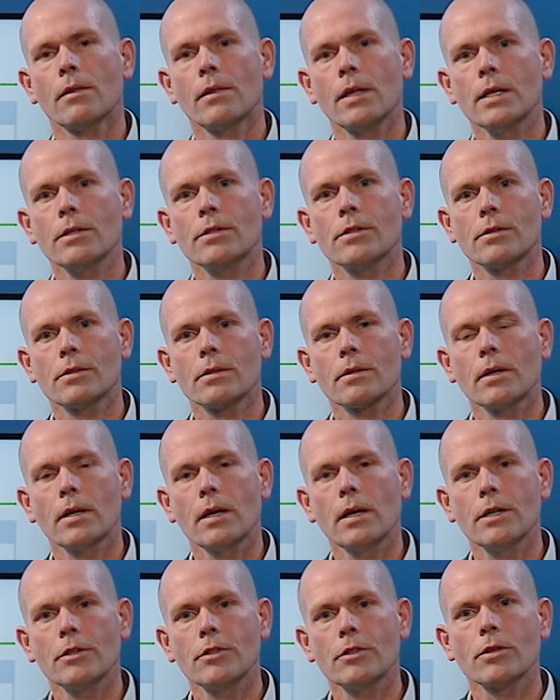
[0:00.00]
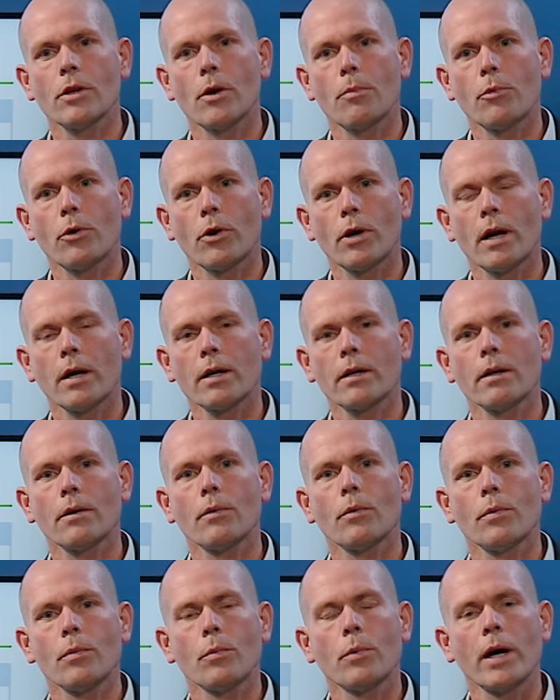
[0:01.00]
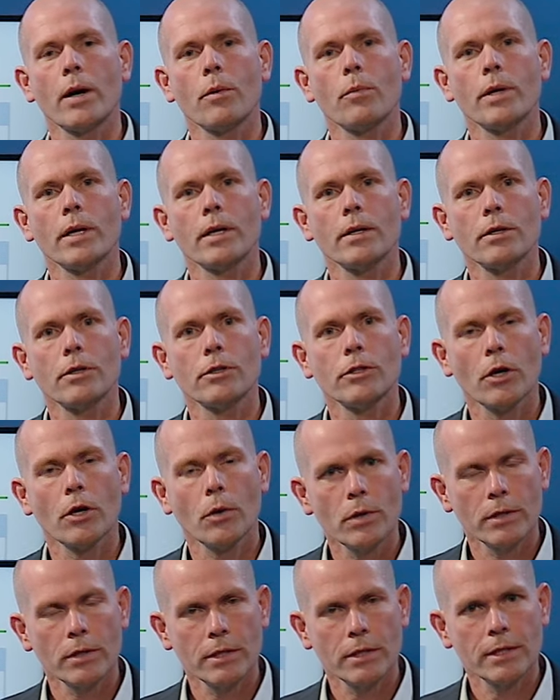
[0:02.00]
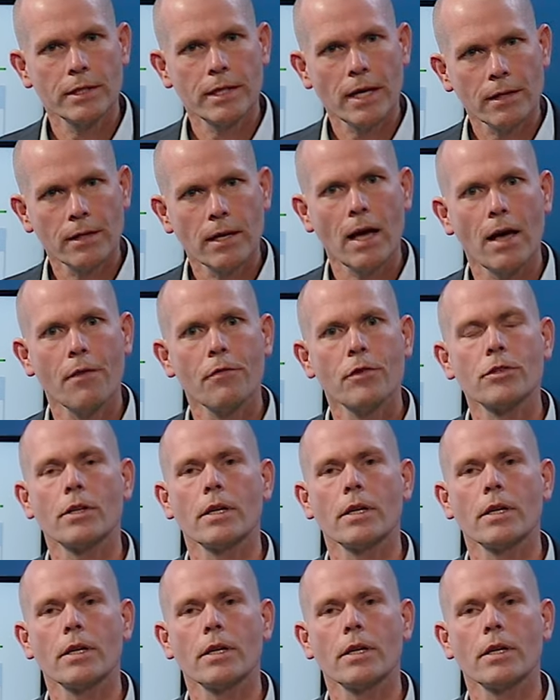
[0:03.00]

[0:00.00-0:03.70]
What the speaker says: This is a product where we don't yet have